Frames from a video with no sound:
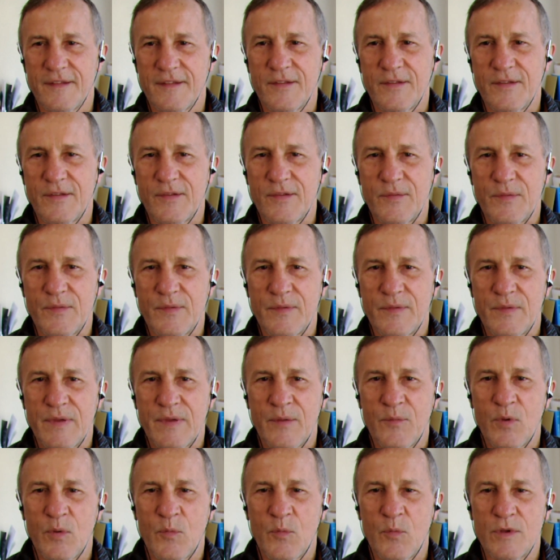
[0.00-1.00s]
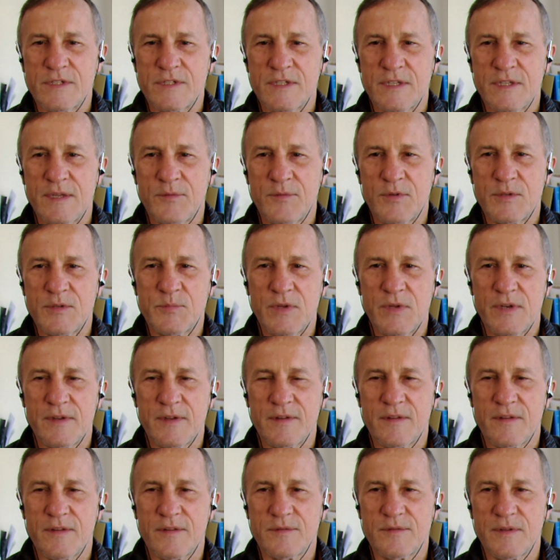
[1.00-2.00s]
and we want to give it, but
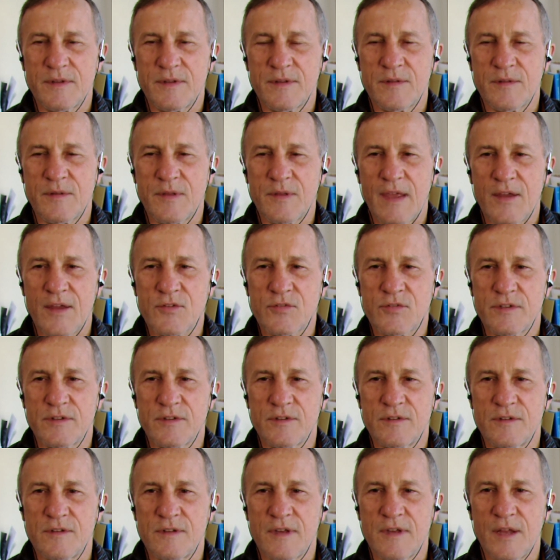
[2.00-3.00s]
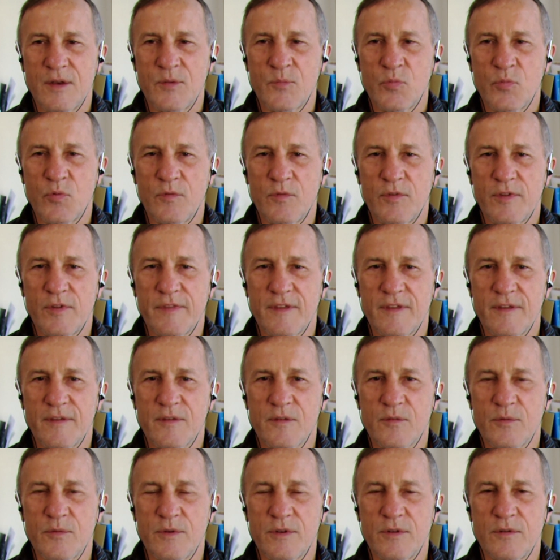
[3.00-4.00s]
it's actually not improving
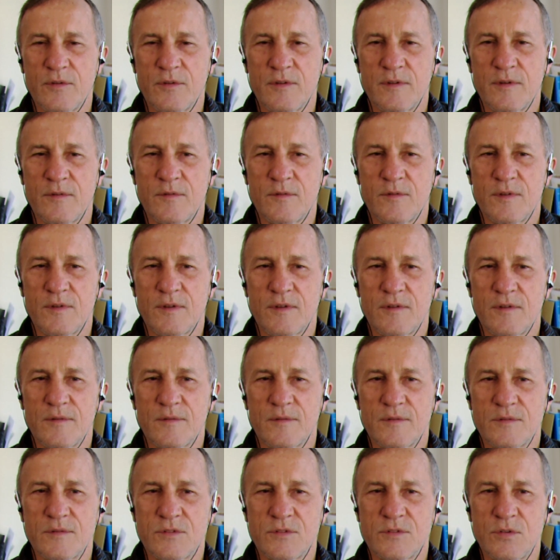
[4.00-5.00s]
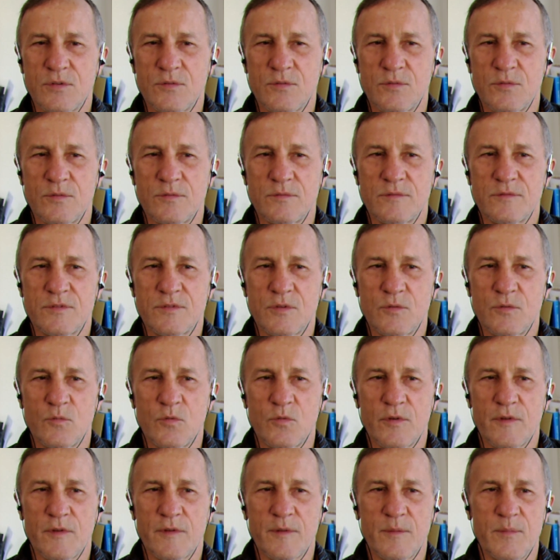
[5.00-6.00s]
things when you give two
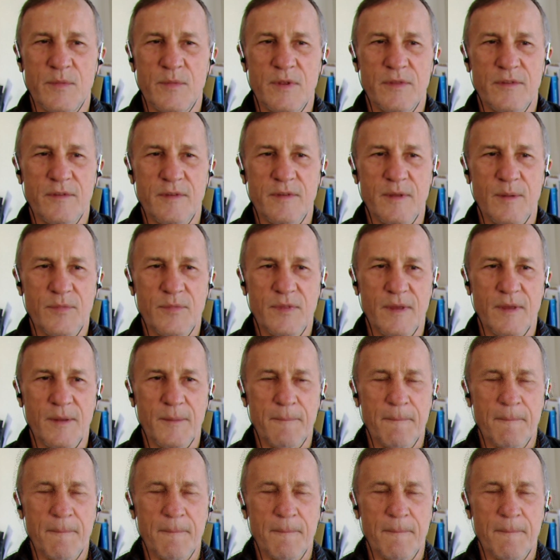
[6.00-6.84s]
words that mean the same thing.